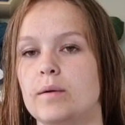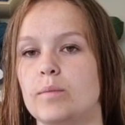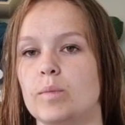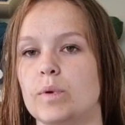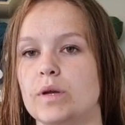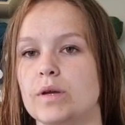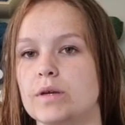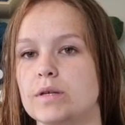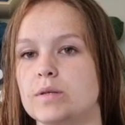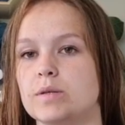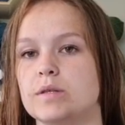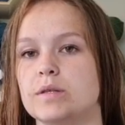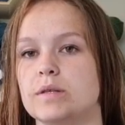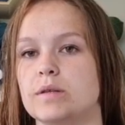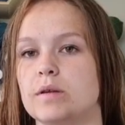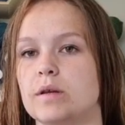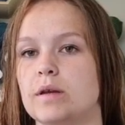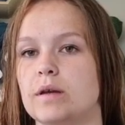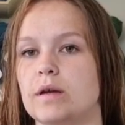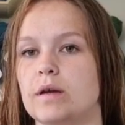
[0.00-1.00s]
because
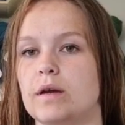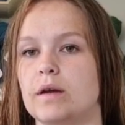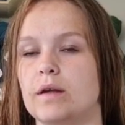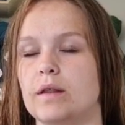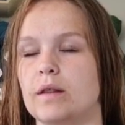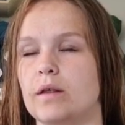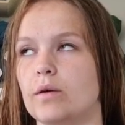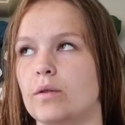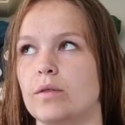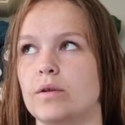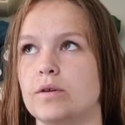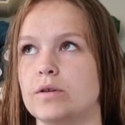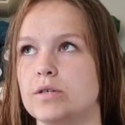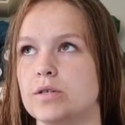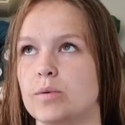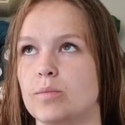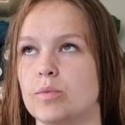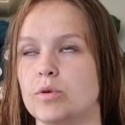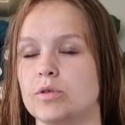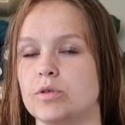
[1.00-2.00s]
uh, the other
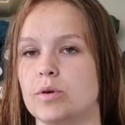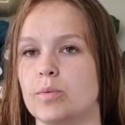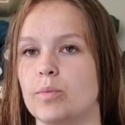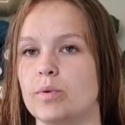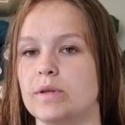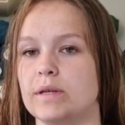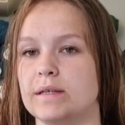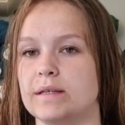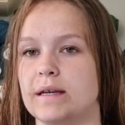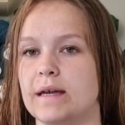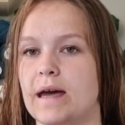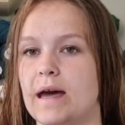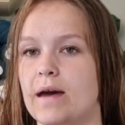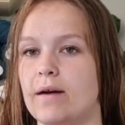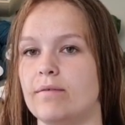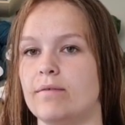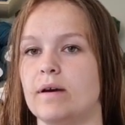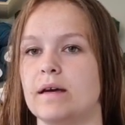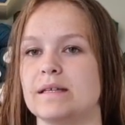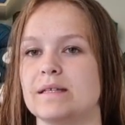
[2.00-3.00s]
summer top that I
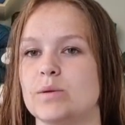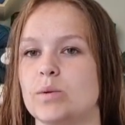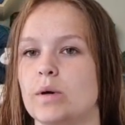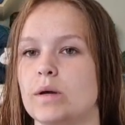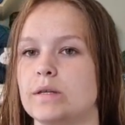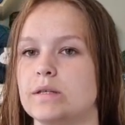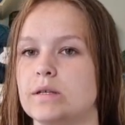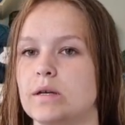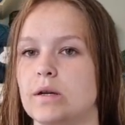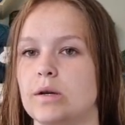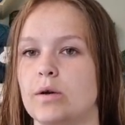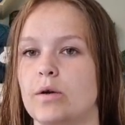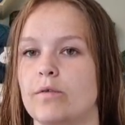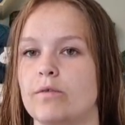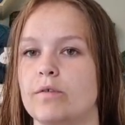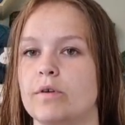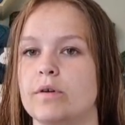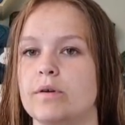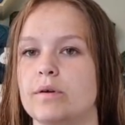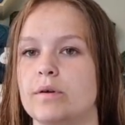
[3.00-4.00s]
have has quite a low,